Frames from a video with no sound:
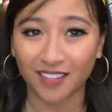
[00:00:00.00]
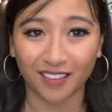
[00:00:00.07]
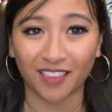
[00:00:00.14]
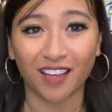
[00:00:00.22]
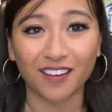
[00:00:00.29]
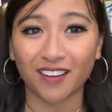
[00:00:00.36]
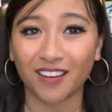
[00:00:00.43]

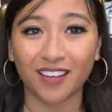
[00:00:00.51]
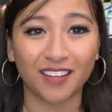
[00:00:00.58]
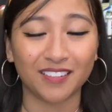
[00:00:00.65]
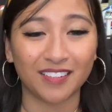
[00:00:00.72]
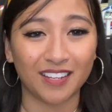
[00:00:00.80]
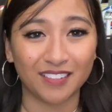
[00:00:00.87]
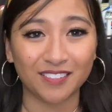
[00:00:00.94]
log
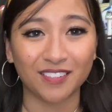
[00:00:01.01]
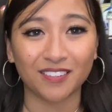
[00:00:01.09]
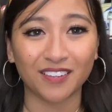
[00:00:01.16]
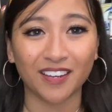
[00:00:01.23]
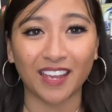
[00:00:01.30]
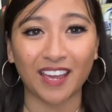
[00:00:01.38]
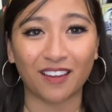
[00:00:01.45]
on into your
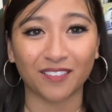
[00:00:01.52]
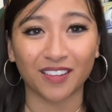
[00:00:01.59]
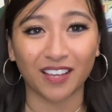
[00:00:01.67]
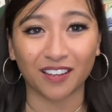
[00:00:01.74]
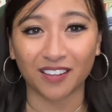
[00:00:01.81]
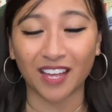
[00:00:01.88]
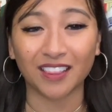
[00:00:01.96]
account
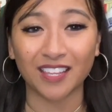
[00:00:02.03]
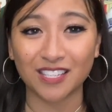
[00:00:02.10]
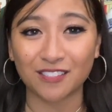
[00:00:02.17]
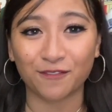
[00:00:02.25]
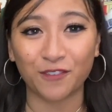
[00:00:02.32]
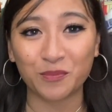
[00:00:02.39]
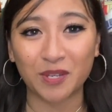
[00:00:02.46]
like at least
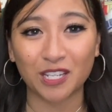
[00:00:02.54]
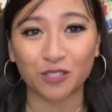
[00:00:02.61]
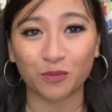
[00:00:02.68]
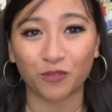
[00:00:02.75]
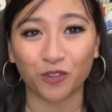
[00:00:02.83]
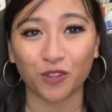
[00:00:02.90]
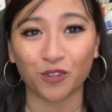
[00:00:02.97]
a few minutes
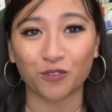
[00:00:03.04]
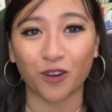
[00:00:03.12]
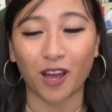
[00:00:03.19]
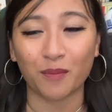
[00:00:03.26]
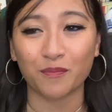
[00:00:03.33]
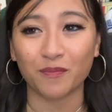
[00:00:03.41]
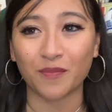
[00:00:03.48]
before the
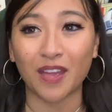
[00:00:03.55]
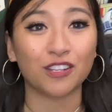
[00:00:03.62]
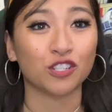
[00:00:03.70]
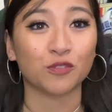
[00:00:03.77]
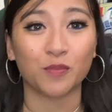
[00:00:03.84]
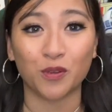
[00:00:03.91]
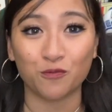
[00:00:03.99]
drop and
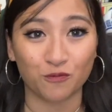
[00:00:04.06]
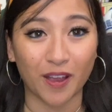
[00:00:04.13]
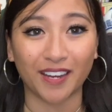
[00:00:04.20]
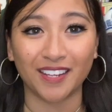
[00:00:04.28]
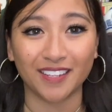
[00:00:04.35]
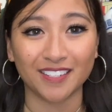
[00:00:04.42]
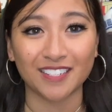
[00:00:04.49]
just be
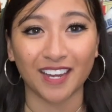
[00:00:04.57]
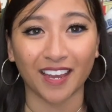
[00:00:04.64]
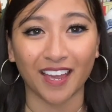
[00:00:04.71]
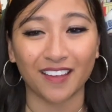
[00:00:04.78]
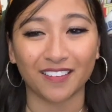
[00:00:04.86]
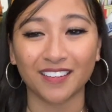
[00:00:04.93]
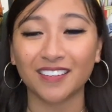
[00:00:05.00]
ready to check
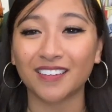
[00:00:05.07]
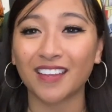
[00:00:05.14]
out.